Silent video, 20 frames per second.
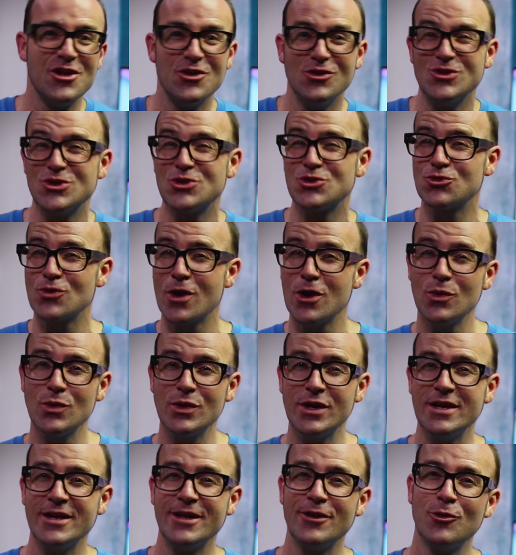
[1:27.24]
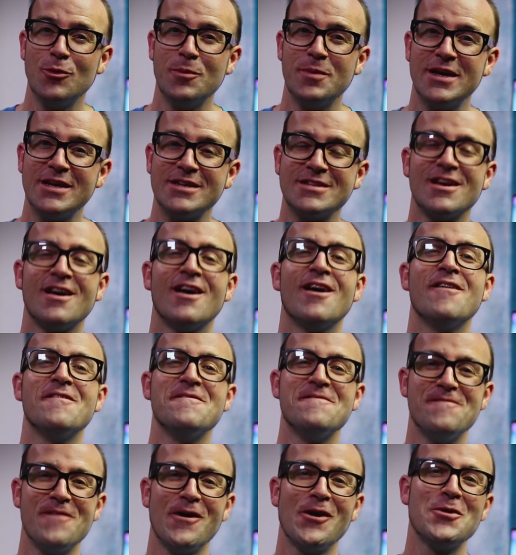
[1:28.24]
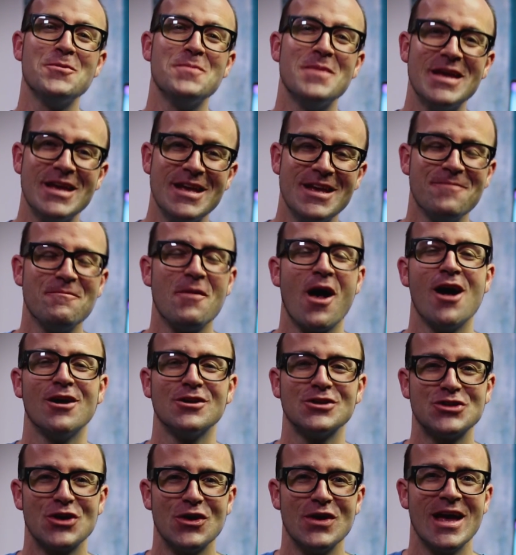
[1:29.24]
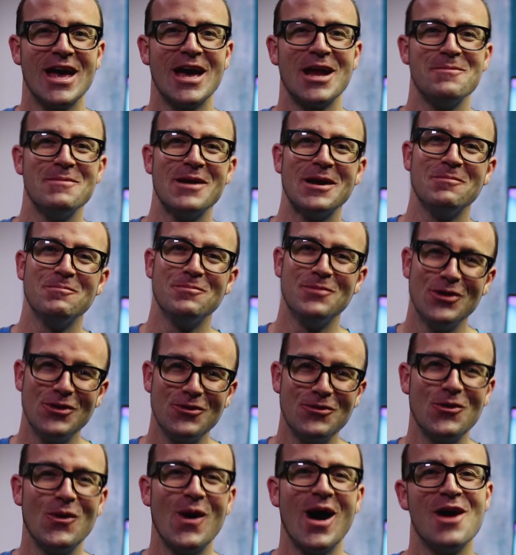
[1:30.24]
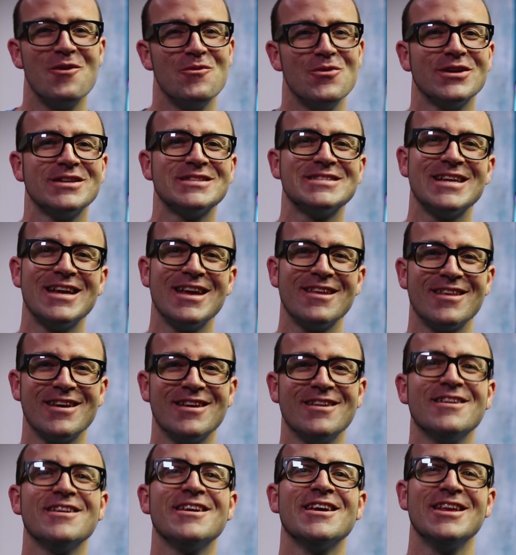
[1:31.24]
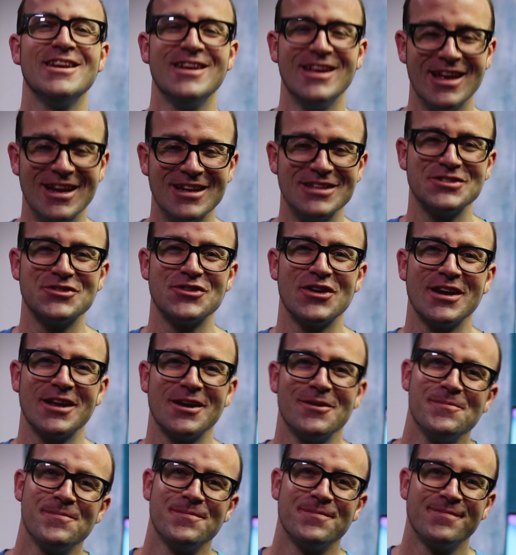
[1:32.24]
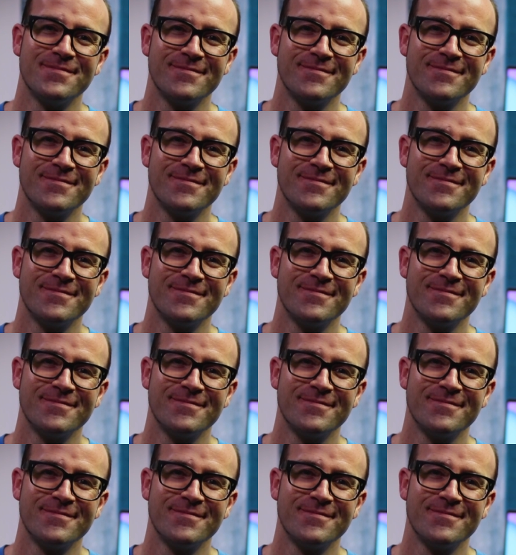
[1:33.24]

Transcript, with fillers: and you struggled a little bit, follow me, I'll show you how to make beautiful artwork together in Illustrator.